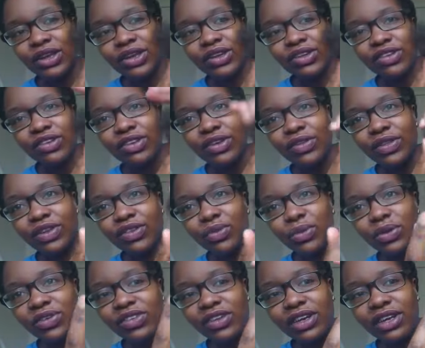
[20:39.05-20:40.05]
So this
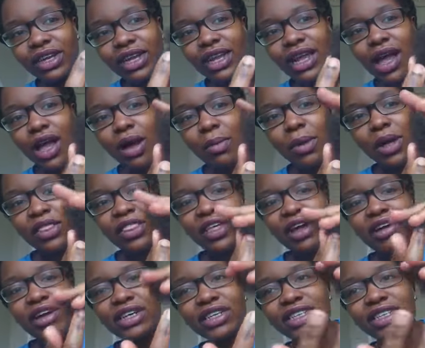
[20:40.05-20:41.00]
wasn't a thorough